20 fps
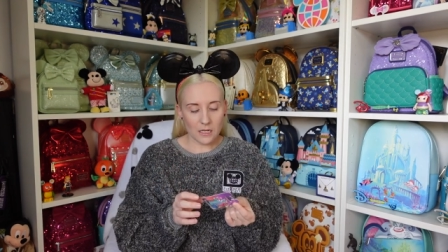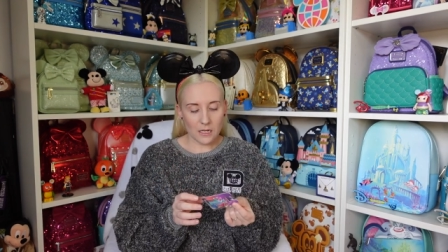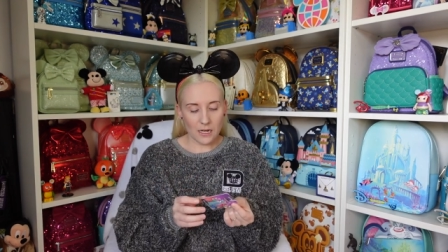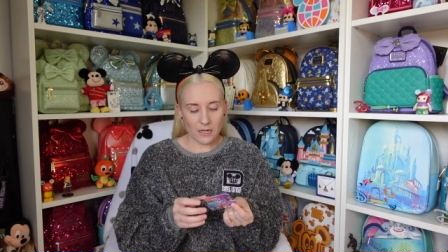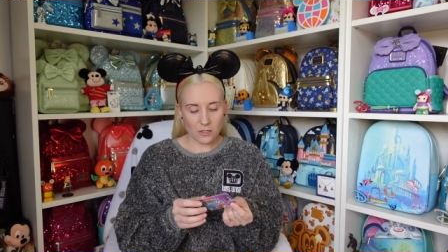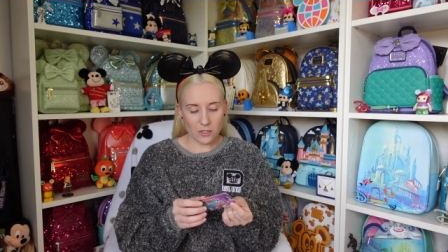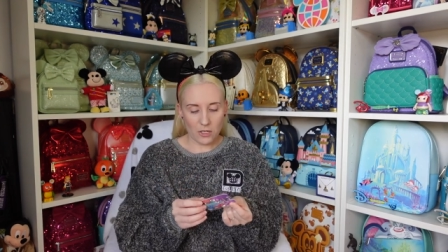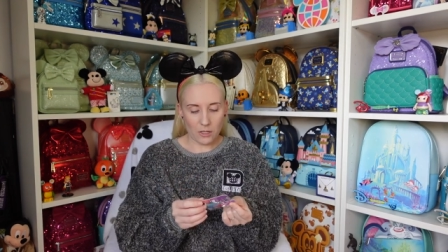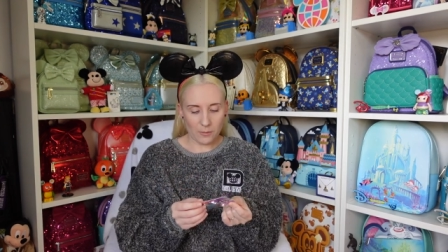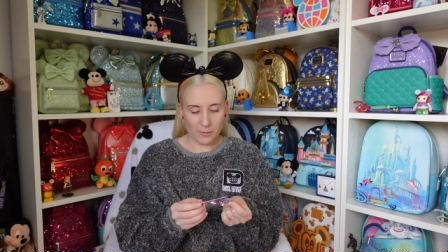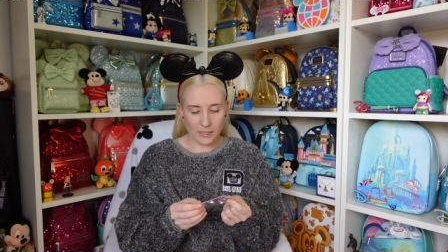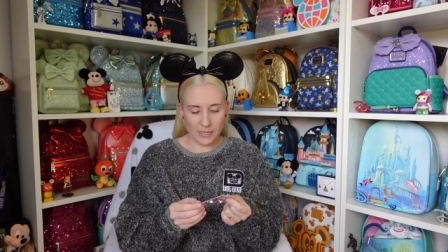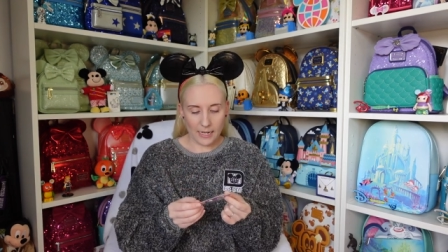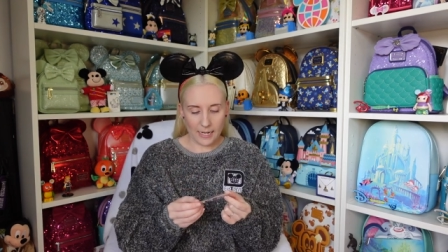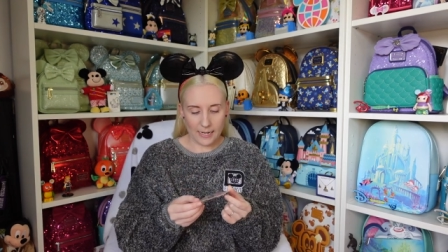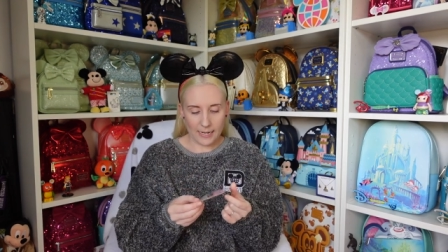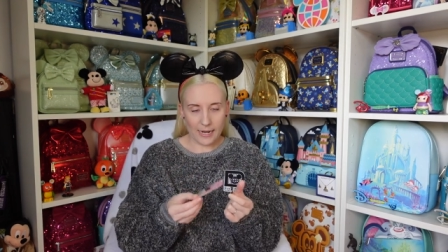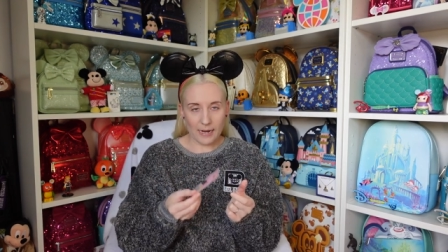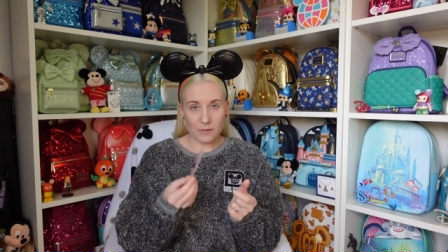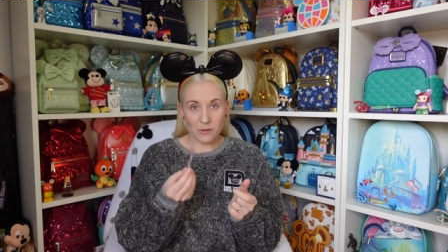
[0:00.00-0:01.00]
actually I'm going to
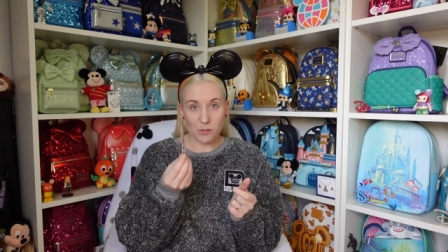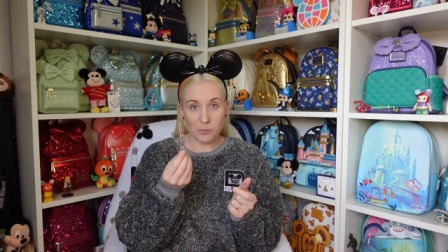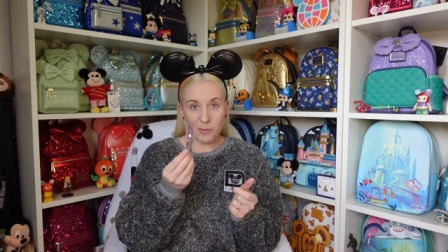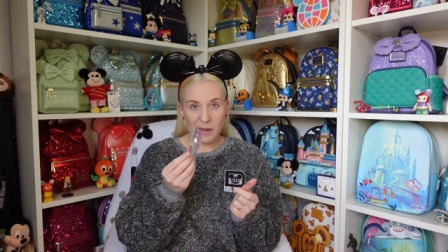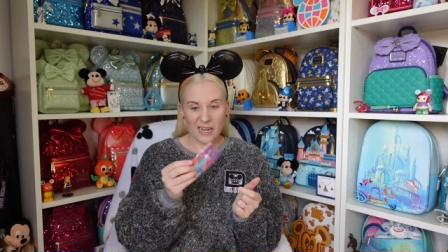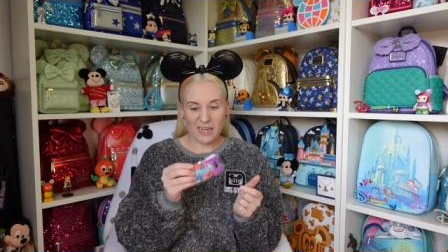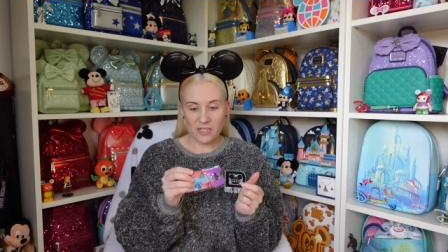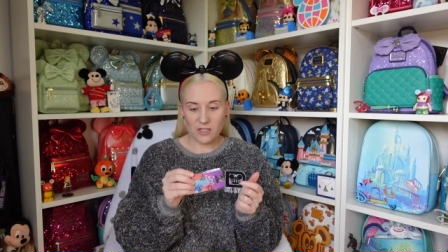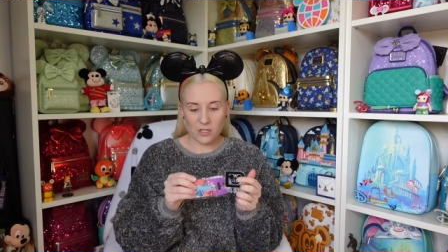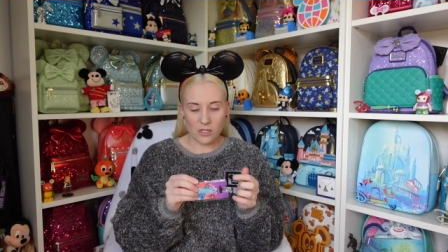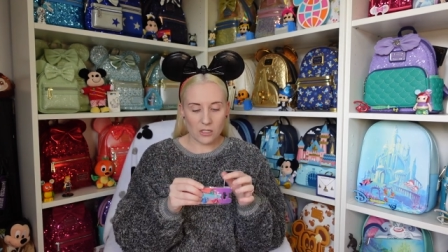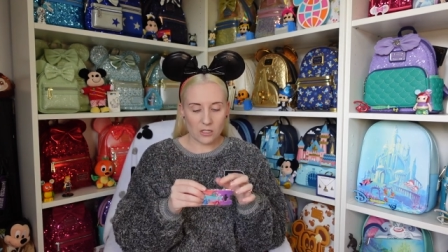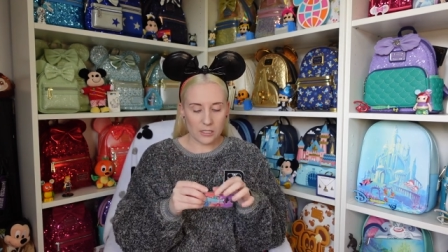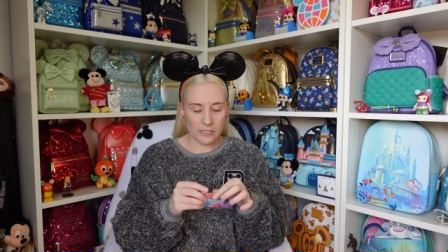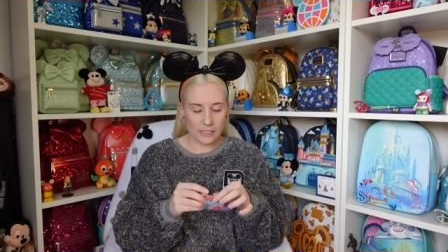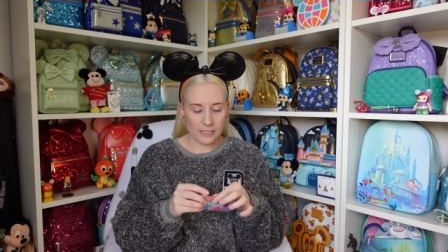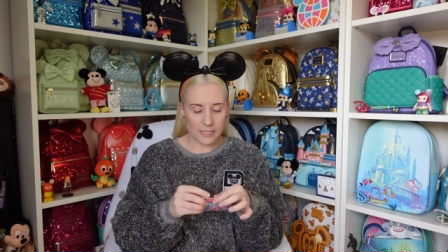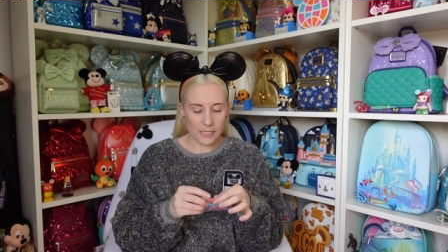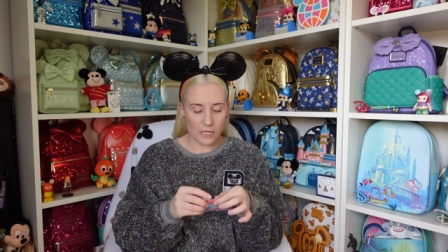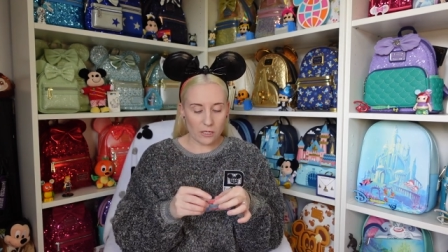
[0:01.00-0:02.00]
get it out of this packaging
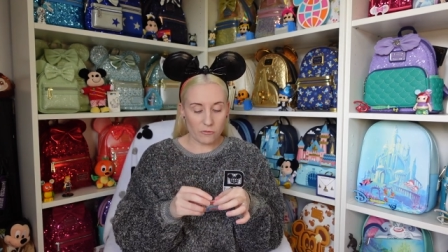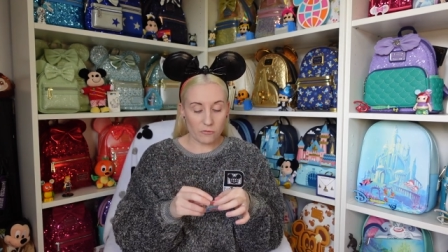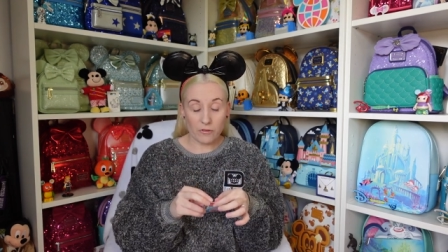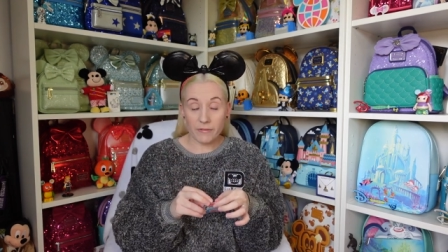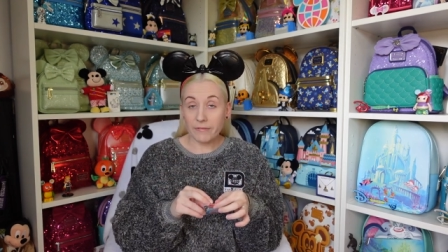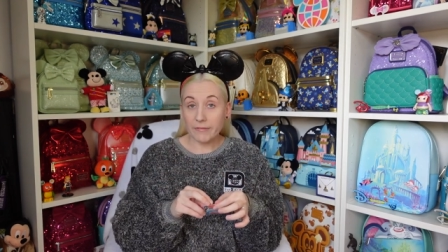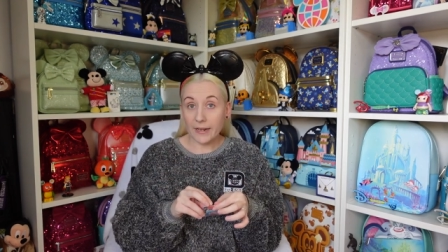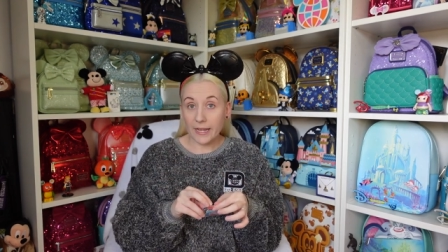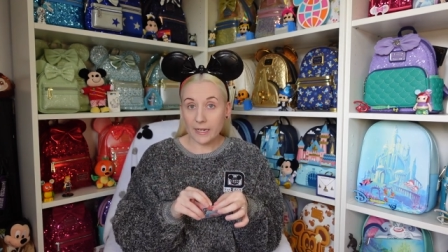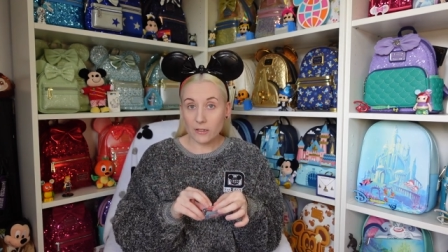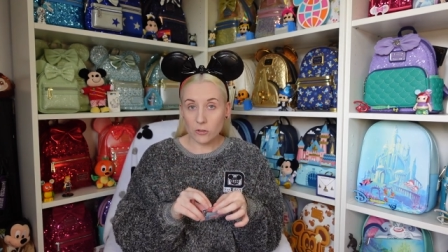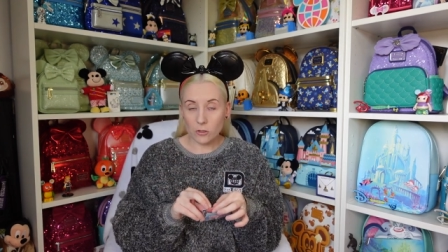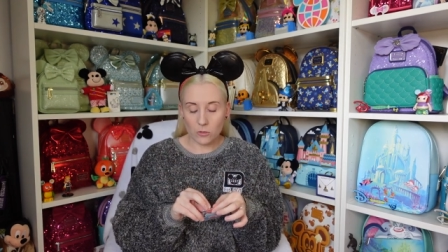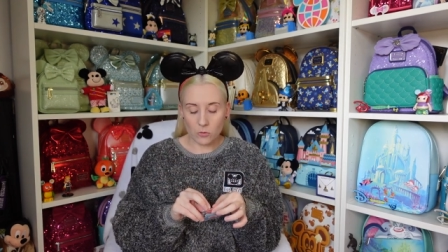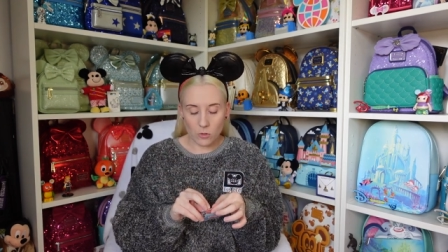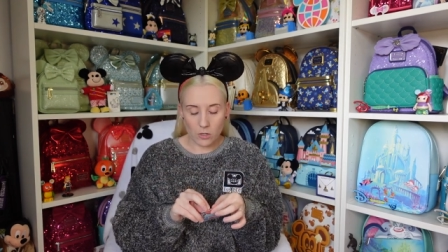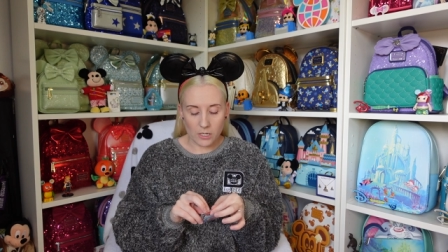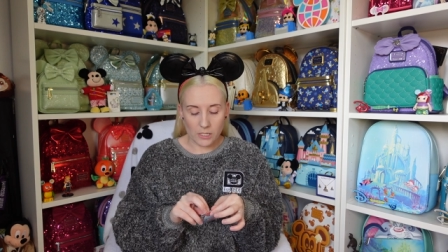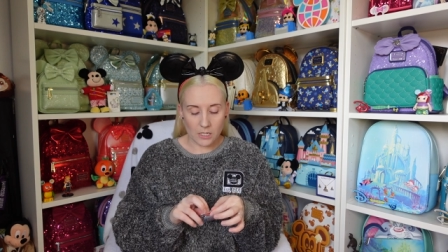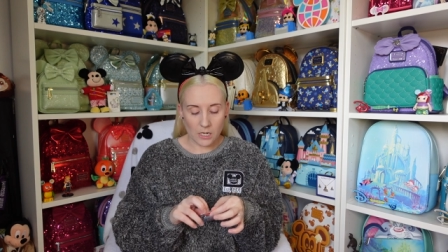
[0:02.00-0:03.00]
because it's going to reflect
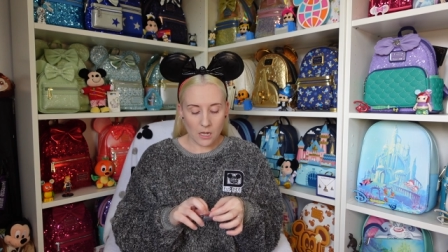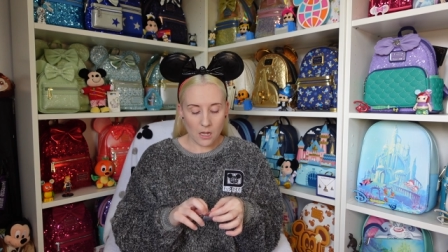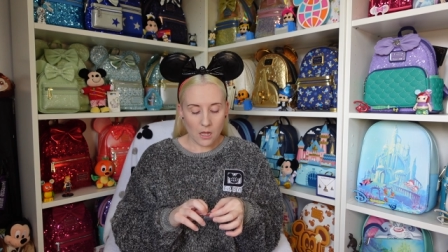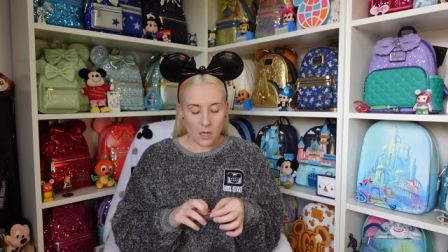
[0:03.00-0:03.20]
otherwise.